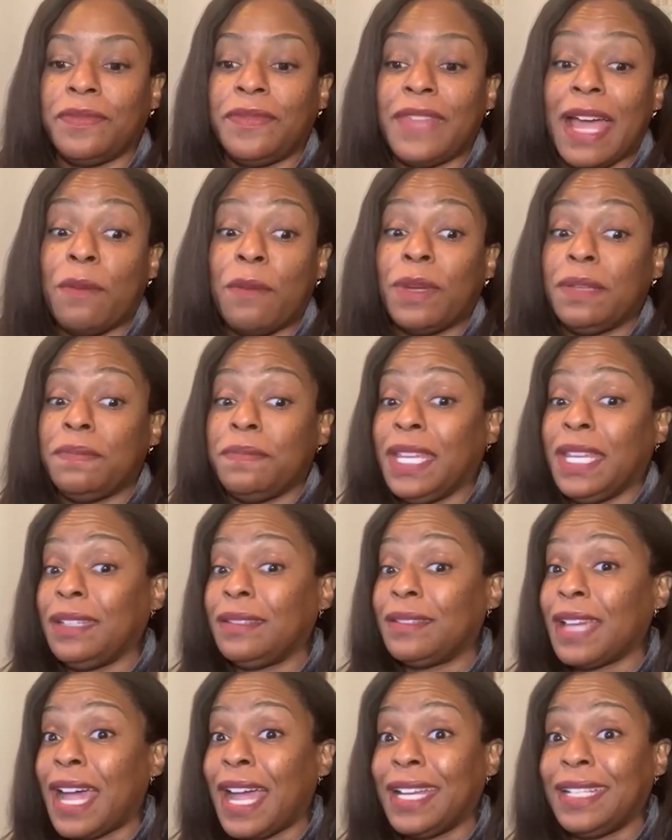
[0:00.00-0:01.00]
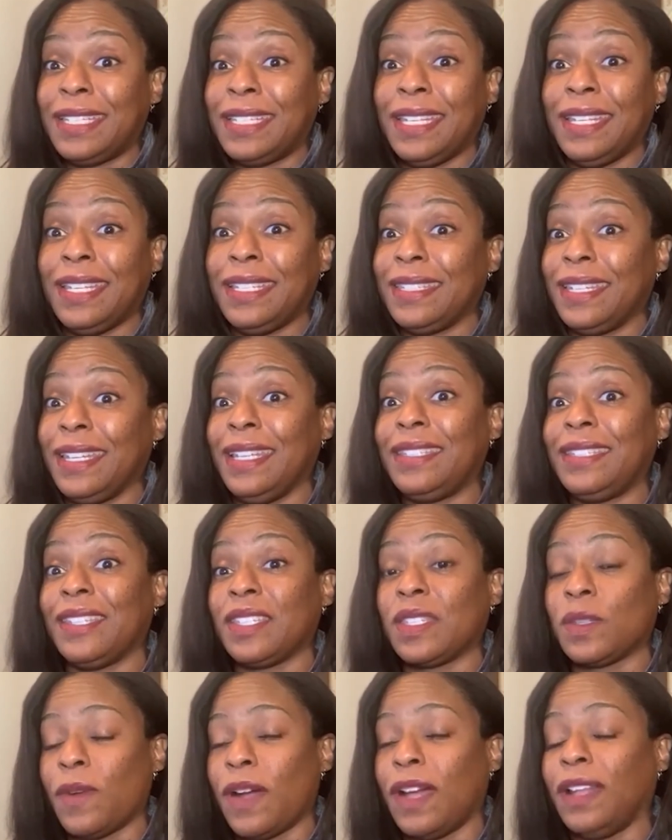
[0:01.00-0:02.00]
that would meet IT's
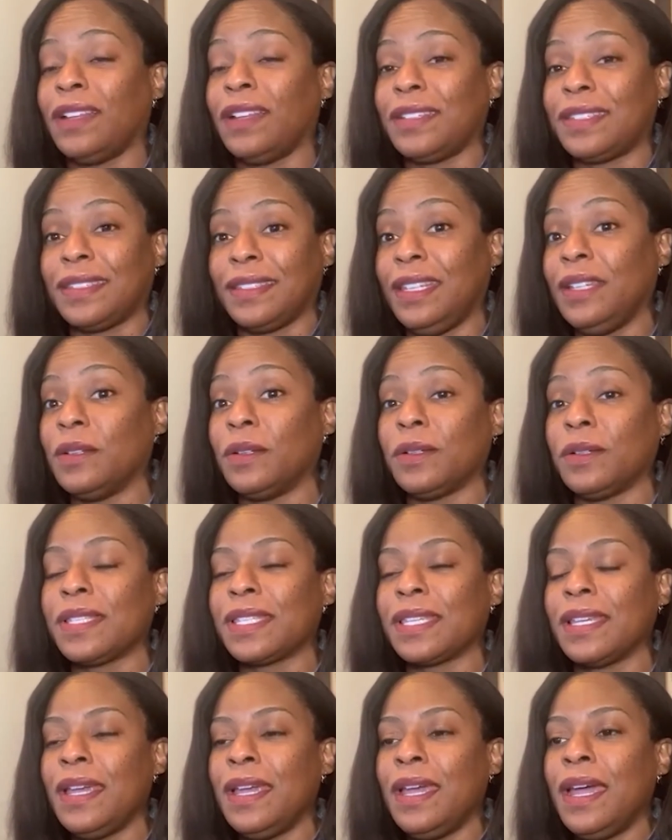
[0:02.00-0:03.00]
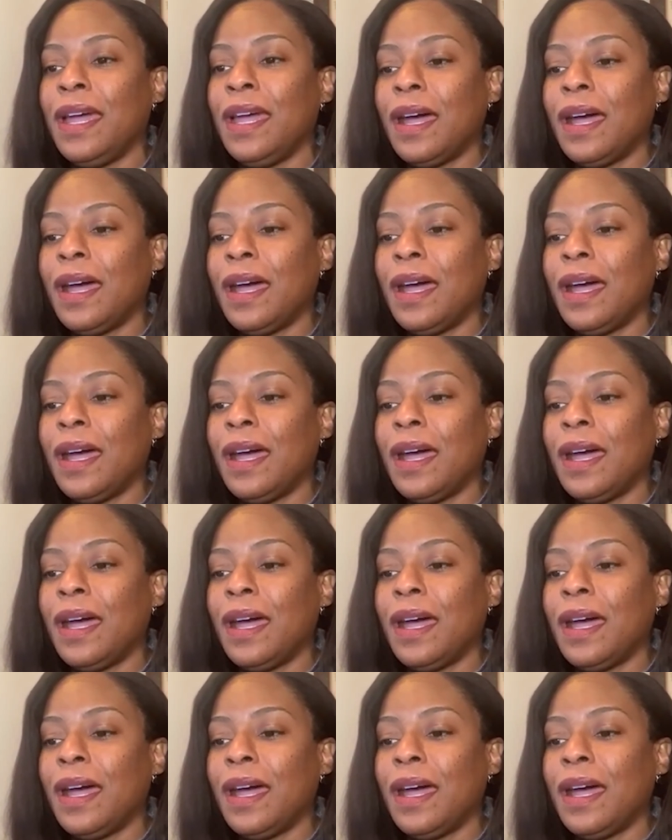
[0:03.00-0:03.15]
needs as well as legal's.